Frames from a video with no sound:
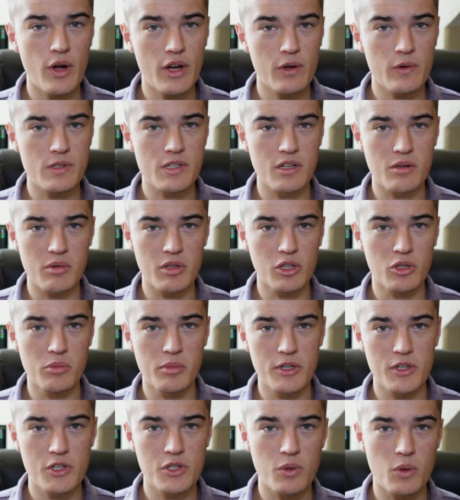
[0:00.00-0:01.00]
I know it's going to be a little
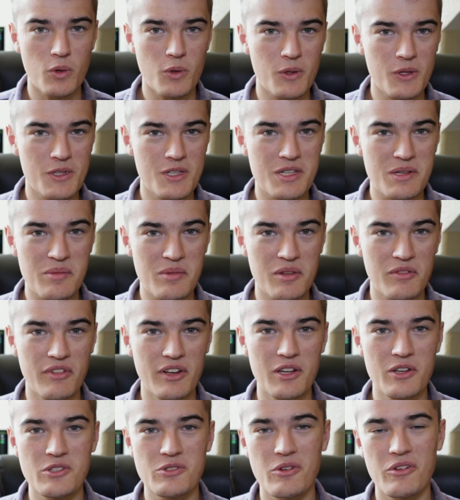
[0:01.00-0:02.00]
bit shorter than some of the
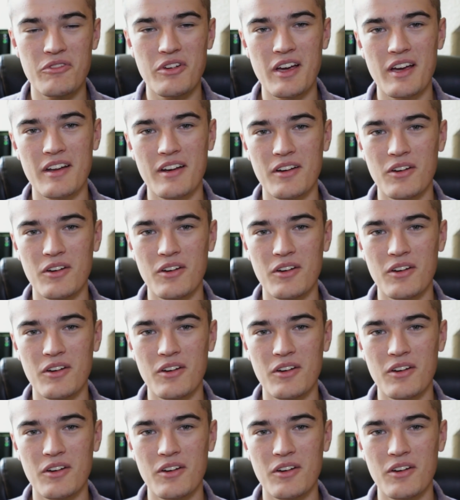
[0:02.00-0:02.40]
videos we've had.